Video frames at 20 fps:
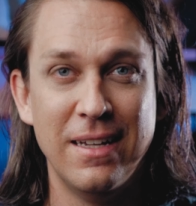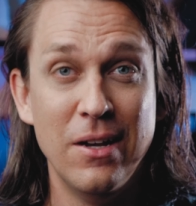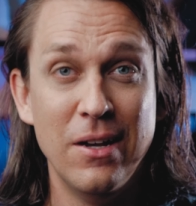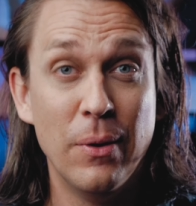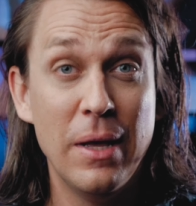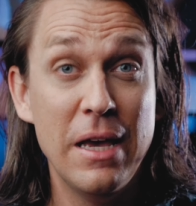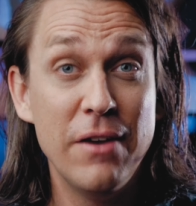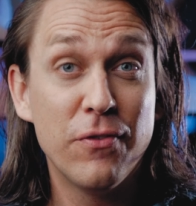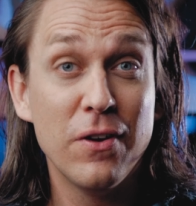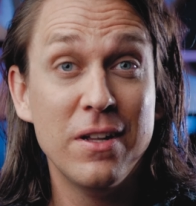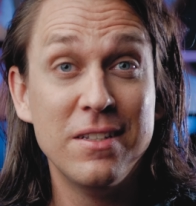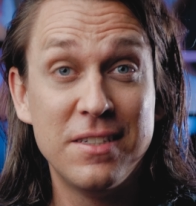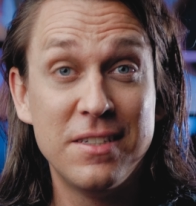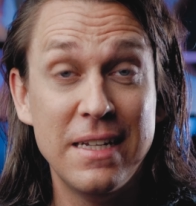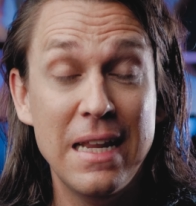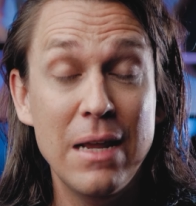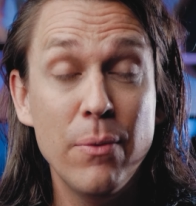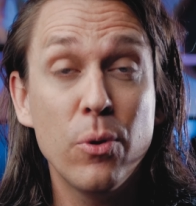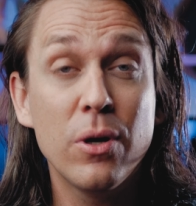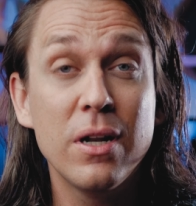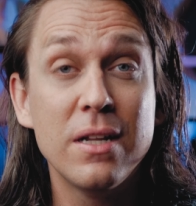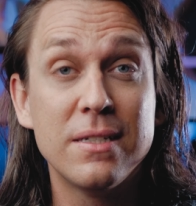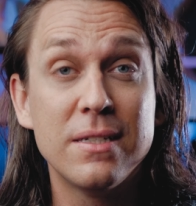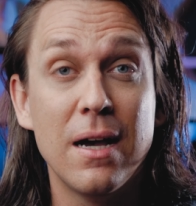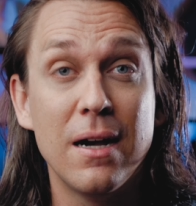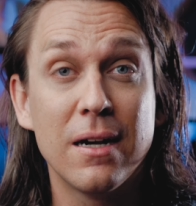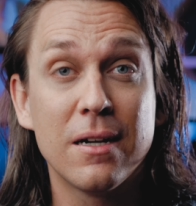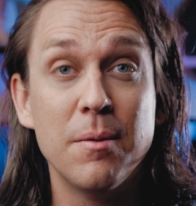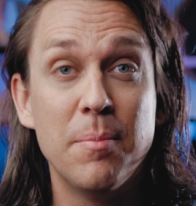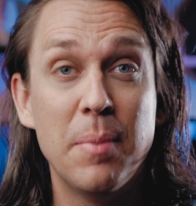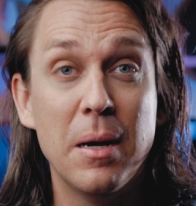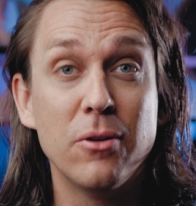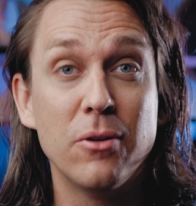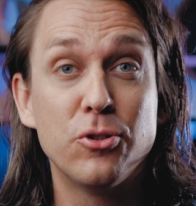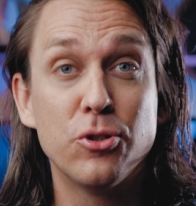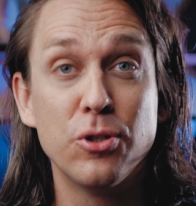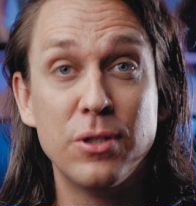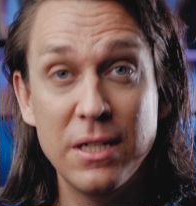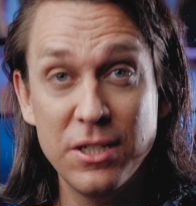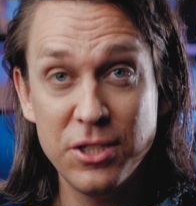Well, hey friends, today we're going to talk about
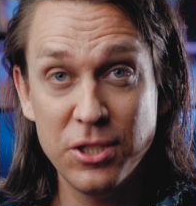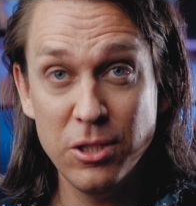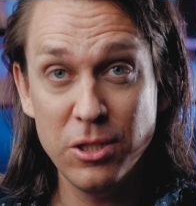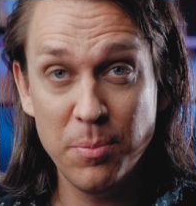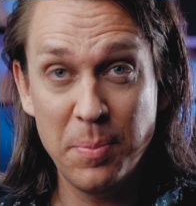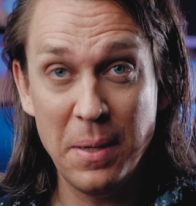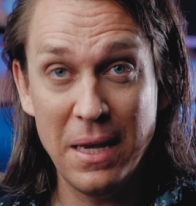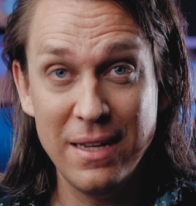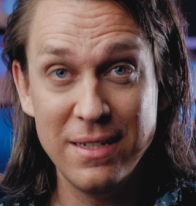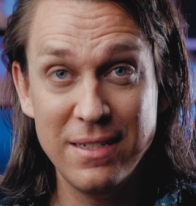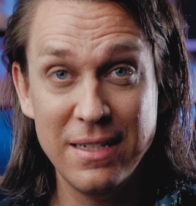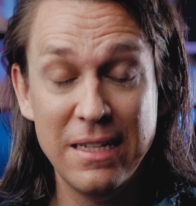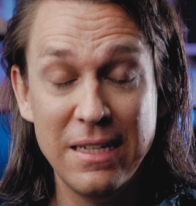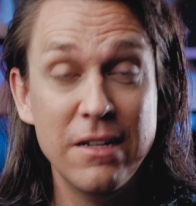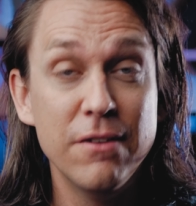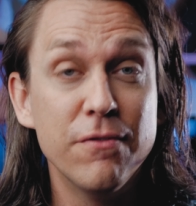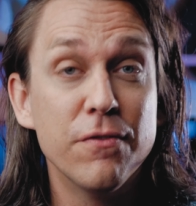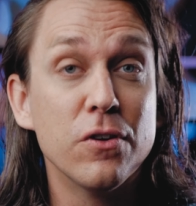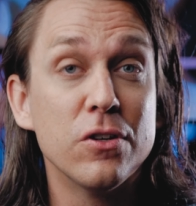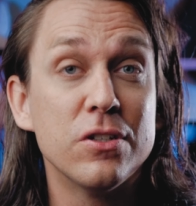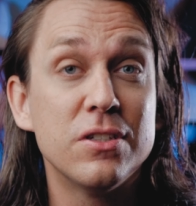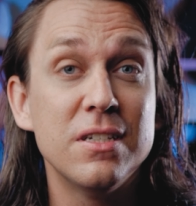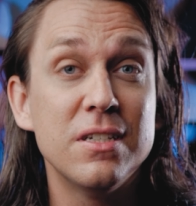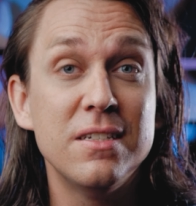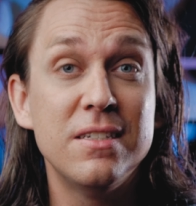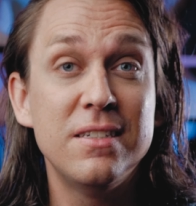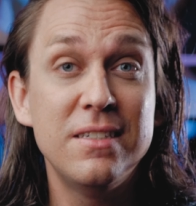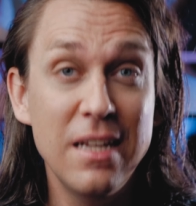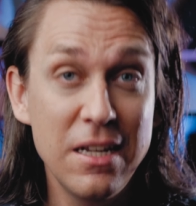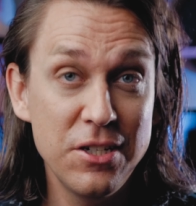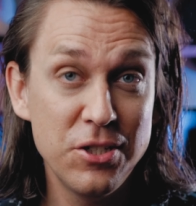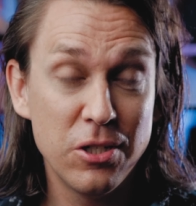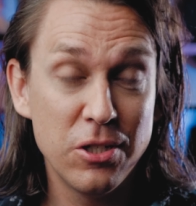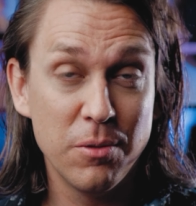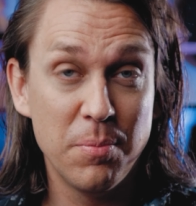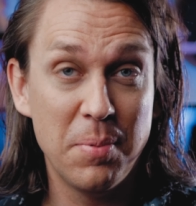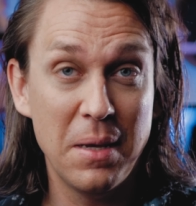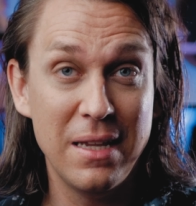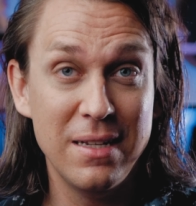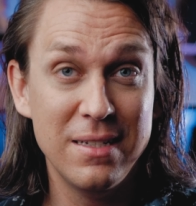traditional painting versus
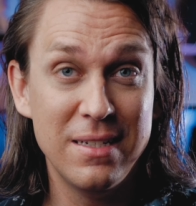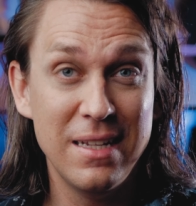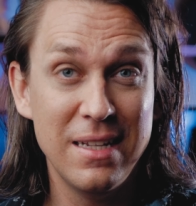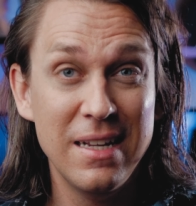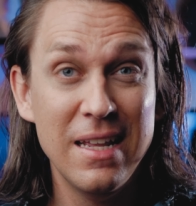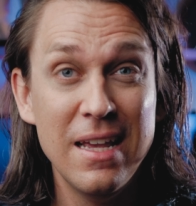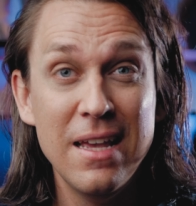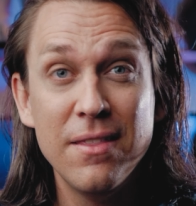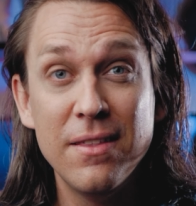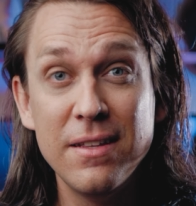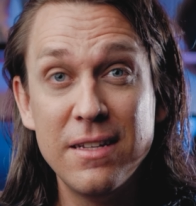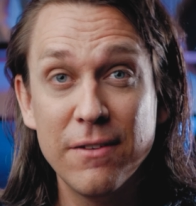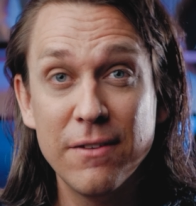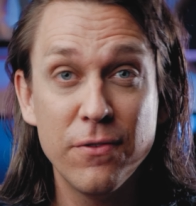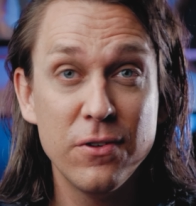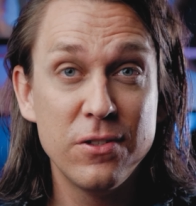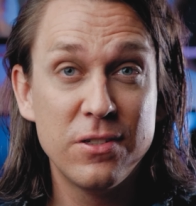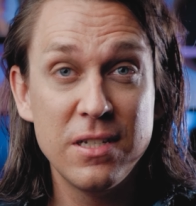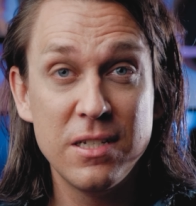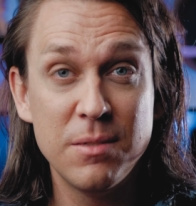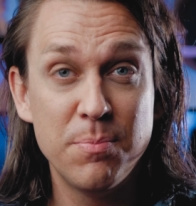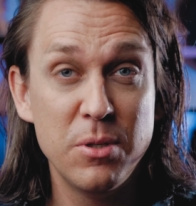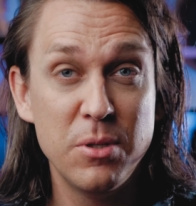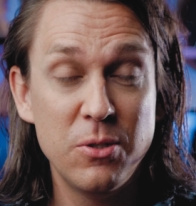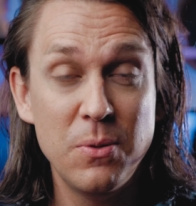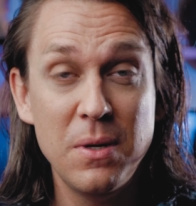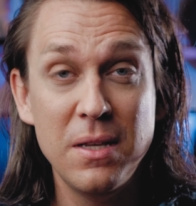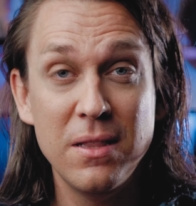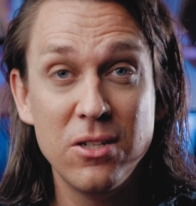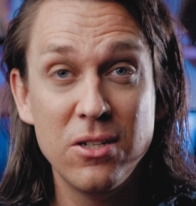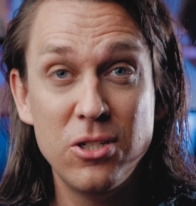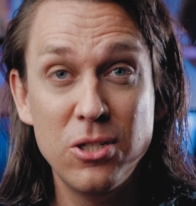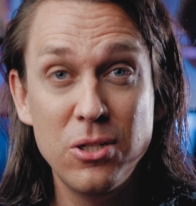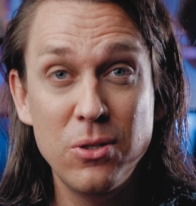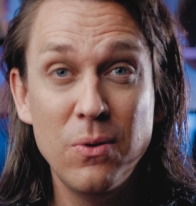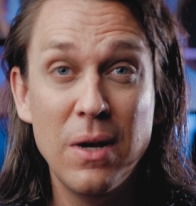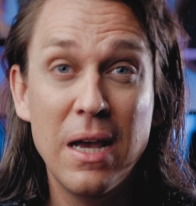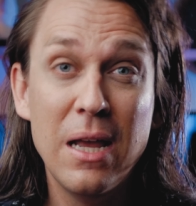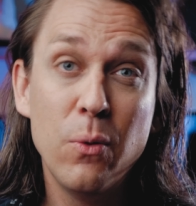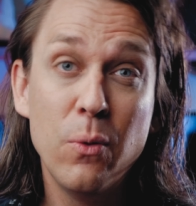digital painting, the differences between the
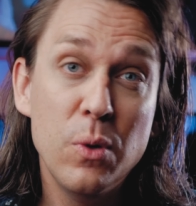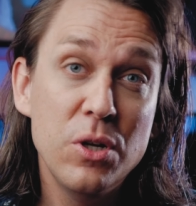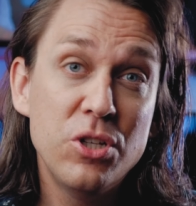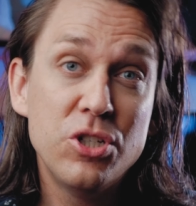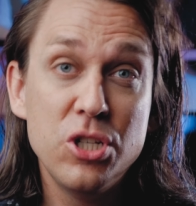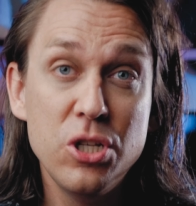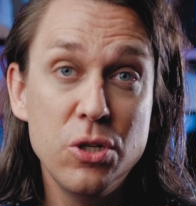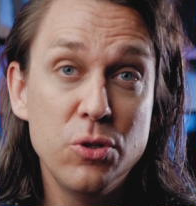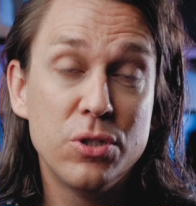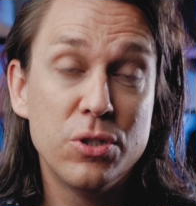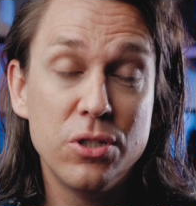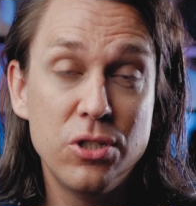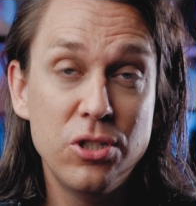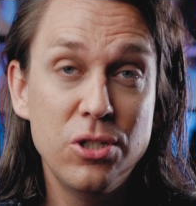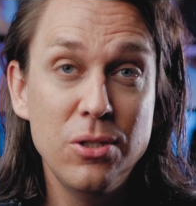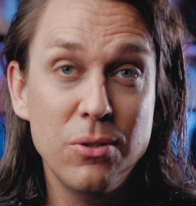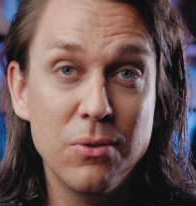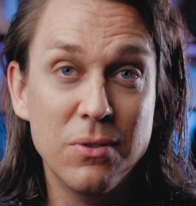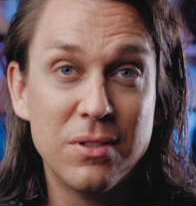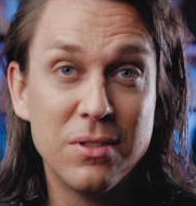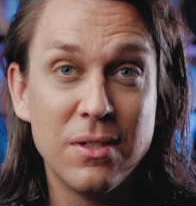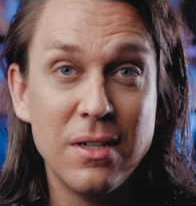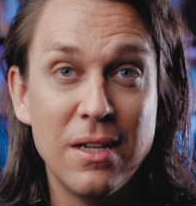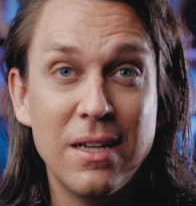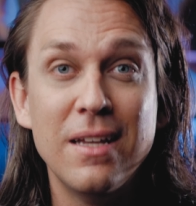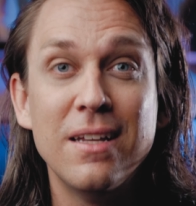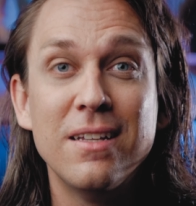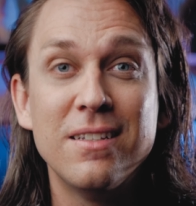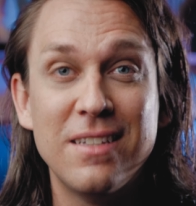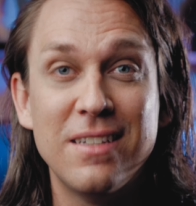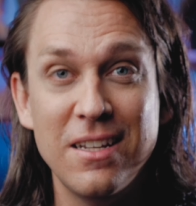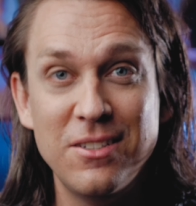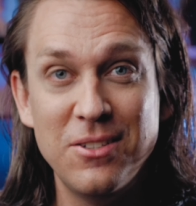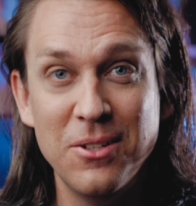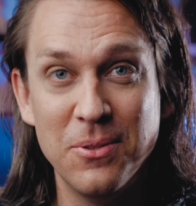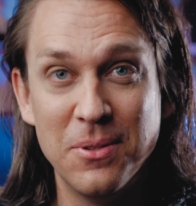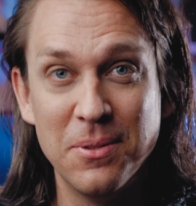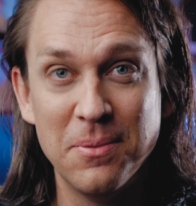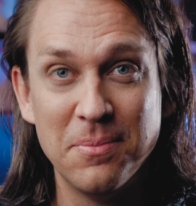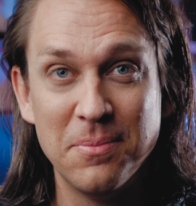two, and which you should choose. Stay
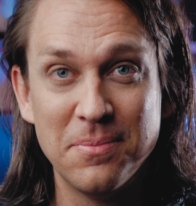tuned.